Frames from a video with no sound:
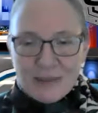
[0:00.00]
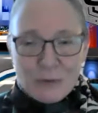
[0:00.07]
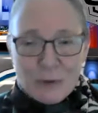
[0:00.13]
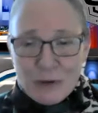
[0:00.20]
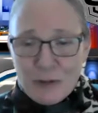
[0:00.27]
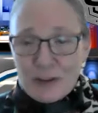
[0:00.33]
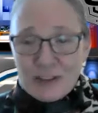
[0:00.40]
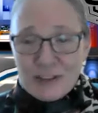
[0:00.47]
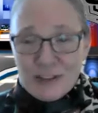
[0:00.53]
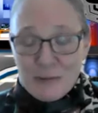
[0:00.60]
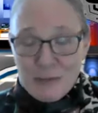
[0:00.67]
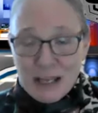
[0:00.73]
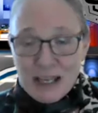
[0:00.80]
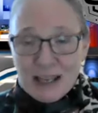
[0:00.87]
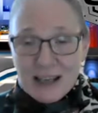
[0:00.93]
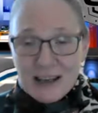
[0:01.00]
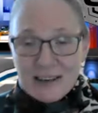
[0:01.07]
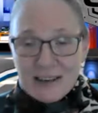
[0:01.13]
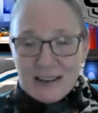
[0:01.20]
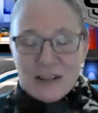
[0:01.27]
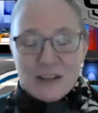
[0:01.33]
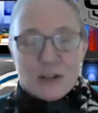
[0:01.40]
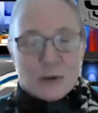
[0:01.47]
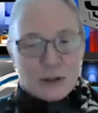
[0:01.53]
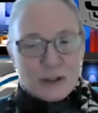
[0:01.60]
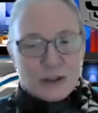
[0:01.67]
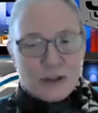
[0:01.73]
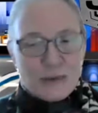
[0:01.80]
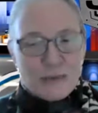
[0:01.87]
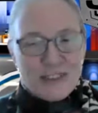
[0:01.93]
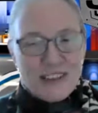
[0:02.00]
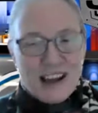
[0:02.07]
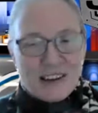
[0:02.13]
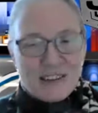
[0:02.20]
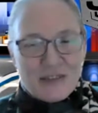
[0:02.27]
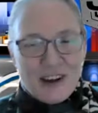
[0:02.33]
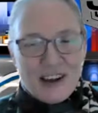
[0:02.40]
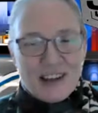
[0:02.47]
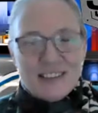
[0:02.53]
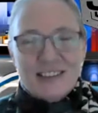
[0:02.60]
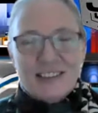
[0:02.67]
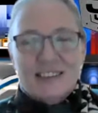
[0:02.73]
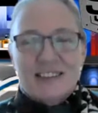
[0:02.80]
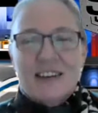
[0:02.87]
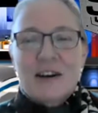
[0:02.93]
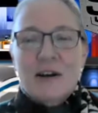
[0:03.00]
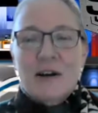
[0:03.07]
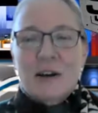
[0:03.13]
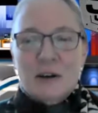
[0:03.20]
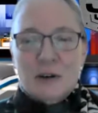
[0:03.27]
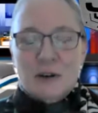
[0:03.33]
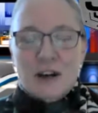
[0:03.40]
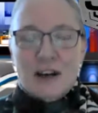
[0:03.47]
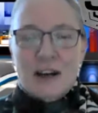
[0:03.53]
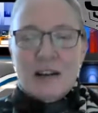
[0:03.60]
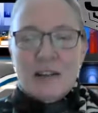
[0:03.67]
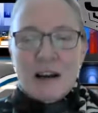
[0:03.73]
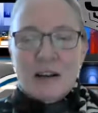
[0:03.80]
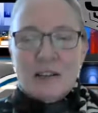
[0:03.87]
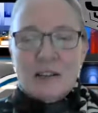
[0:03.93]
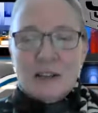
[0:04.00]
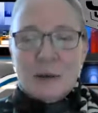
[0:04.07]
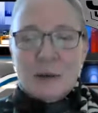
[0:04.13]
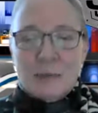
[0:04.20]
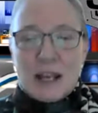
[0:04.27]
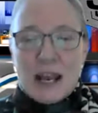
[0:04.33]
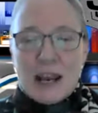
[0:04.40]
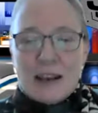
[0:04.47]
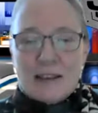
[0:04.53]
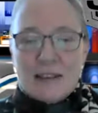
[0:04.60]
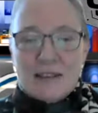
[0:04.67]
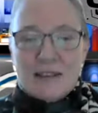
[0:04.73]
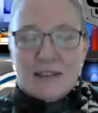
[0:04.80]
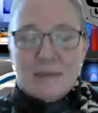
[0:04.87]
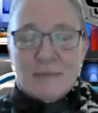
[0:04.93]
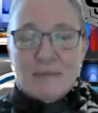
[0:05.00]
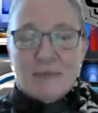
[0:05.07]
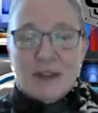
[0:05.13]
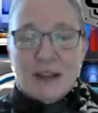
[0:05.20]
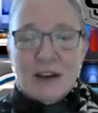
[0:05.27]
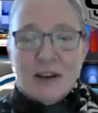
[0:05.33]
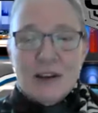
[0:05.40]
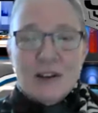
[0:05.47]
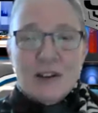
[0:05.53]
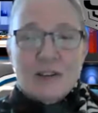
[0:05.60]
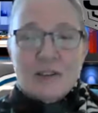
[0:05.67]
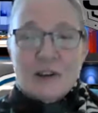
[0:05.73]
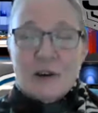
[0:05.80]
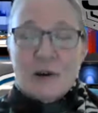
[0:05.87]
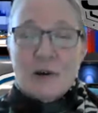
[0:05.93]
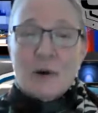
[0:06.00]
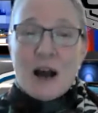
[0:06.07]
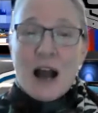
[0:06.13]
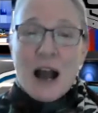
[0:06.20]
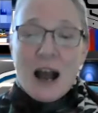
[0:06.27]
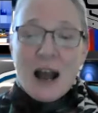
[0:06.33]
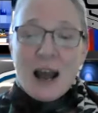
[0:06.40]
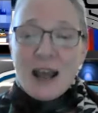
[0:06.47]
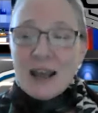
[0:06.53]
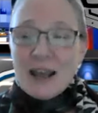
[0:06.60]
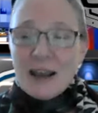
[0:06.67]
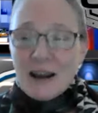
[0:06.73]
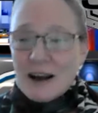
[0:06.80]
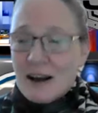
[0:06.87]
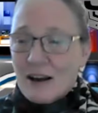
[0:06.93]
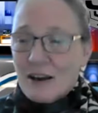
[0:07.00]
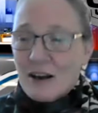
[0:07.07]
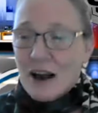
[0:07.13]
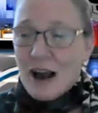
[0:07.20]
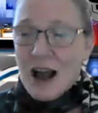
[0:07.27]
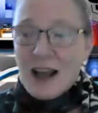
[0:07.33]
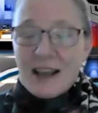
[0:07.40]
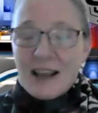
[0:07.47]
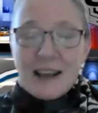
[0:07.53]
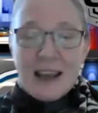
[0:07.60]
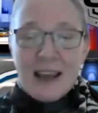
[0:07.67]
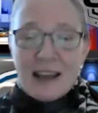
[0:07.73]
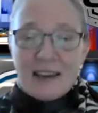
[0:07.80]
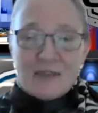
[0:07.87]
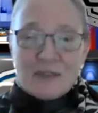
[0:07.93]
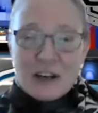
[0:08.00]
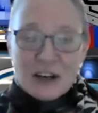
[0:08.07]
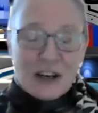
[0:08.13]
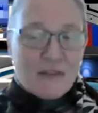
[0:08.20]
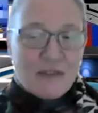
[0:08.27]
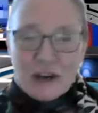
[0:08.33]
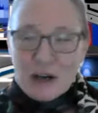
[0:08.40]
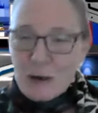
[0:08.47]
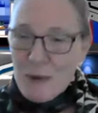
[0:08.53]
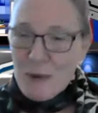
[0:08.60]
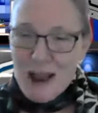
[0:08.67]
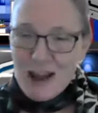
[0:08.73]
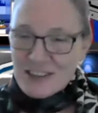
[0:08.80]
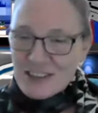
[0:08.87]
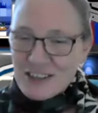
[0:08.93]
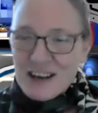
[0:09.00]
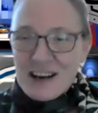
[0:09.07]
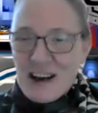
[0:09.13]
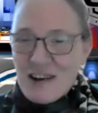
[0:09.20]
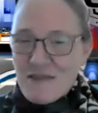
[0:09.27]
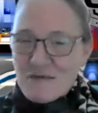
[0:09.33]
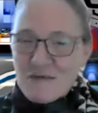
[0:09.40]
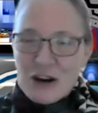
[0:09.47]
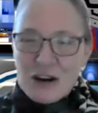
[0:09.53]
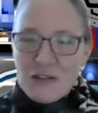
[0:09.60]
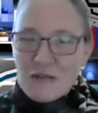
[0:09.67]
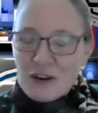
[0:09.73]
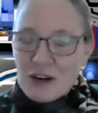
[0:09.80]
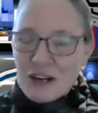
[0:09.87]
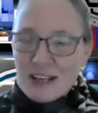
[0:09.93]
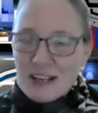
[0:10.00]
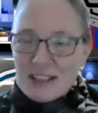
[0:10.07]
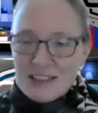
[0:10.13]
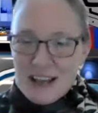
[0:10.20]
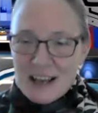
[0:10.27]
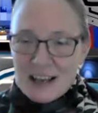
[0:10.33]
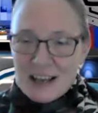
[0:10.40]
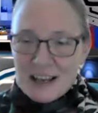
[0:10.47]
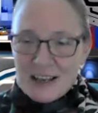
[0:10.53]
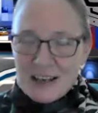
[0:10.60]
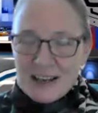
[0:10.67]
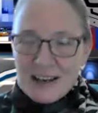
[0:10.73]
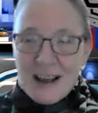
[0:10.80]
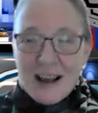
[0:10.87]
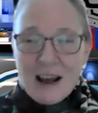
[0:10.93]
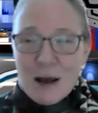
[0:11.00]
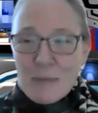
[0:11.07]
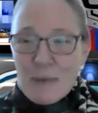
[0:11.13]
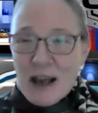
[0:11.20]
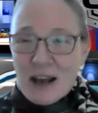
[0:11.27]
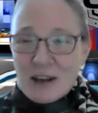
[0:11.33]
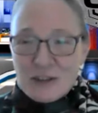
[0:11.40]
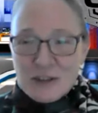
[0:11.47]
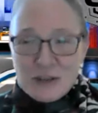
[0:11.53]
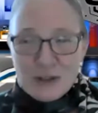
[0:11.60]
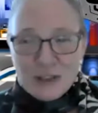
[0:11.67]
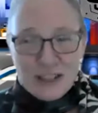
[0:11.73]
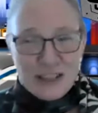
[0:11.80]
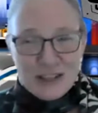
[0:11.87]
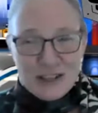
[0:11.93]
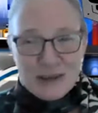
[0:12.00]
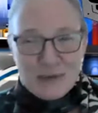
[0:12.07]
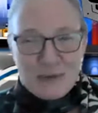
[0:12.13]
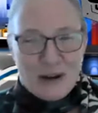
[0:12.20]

Worth it to me, short-term sacrifices, creating long-term gains. So I get very, very passionate and very, very excited about strategic